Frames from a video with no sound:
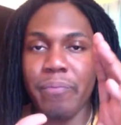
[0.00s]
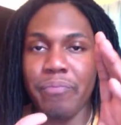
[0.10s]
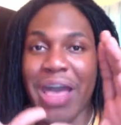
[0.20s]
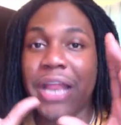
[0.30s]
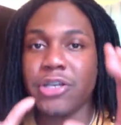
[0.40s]

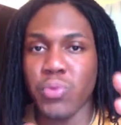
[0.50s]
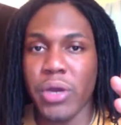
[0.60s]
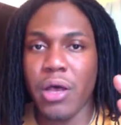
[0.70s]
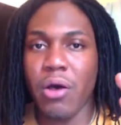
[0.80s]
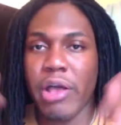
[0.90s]
that is
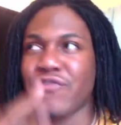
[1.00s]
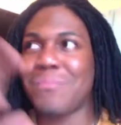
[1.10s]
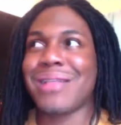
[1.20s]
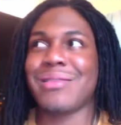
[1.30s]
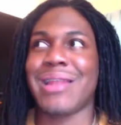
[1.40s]
real is from
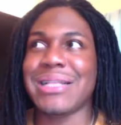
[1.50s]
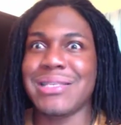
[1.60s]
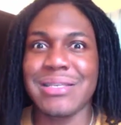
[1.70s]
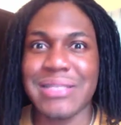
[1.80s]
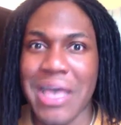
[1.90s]
like the
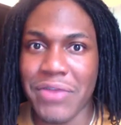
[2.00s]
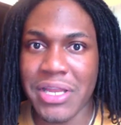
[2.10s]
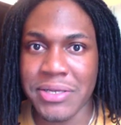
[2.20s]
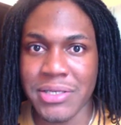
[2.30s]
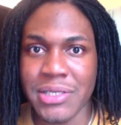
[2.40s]

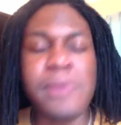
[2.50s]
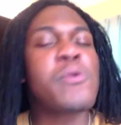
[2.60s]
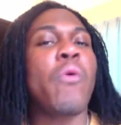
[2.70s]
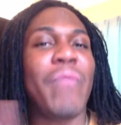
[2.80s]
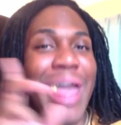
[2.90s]
1970s.
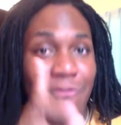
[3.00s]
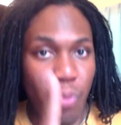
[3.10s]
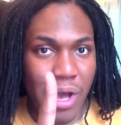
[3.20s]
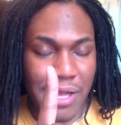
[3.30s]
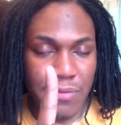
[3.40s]
They have
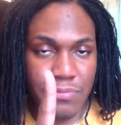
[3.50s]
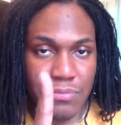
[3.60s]
one.